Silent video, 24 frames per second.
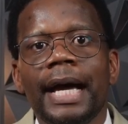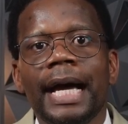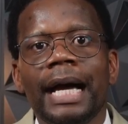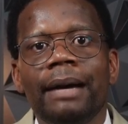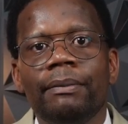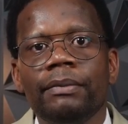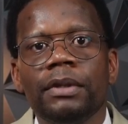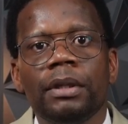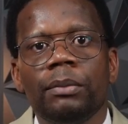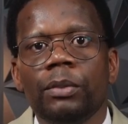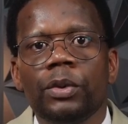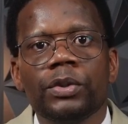
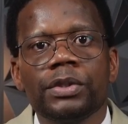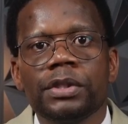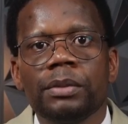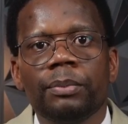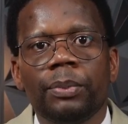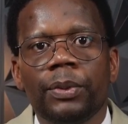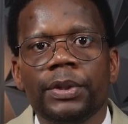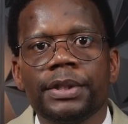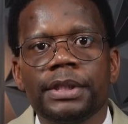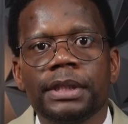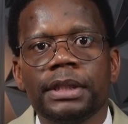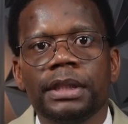I'm the most
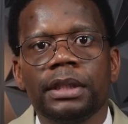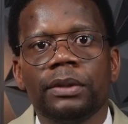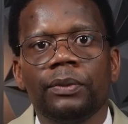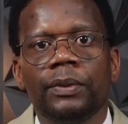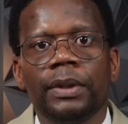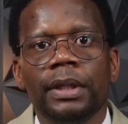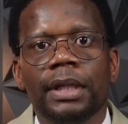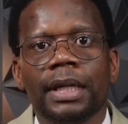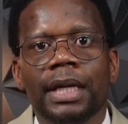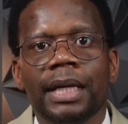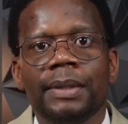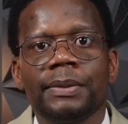important thing
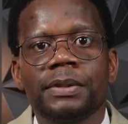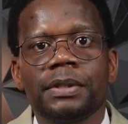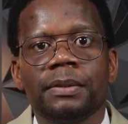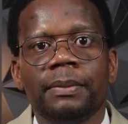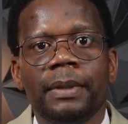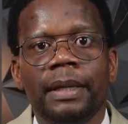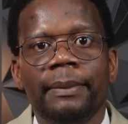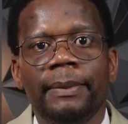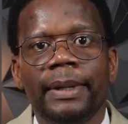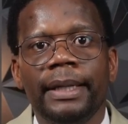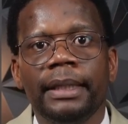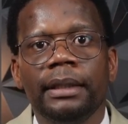when it comes to
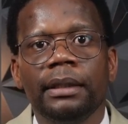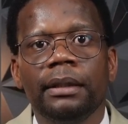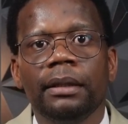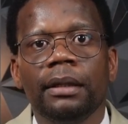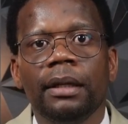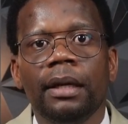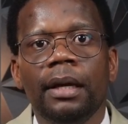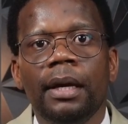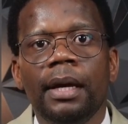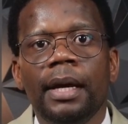my money.